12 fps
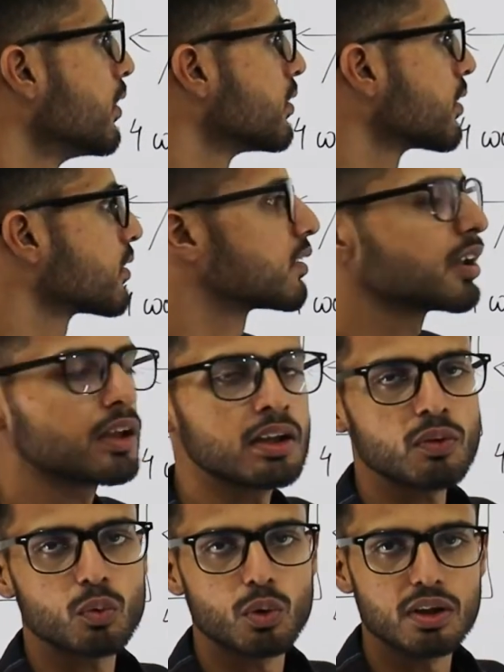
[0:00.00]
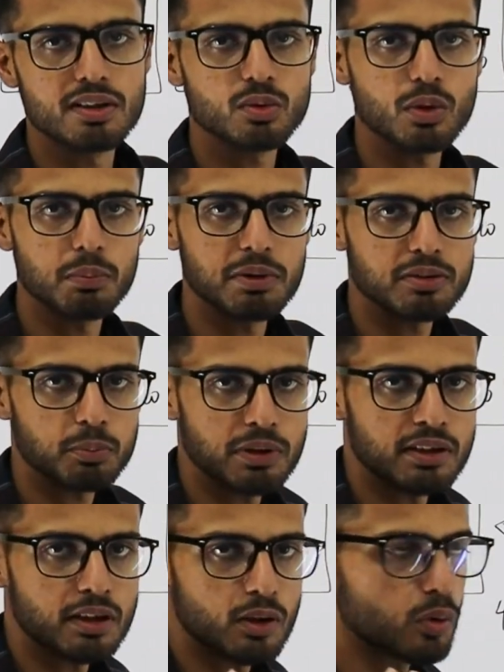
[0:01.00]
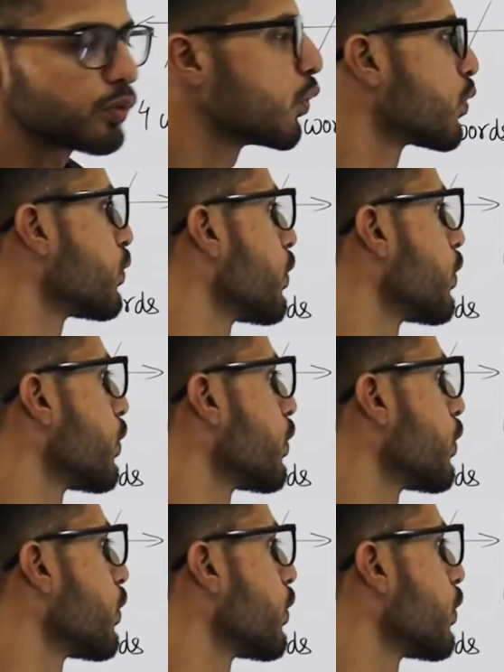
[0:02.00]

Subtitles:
16 words will be split into 4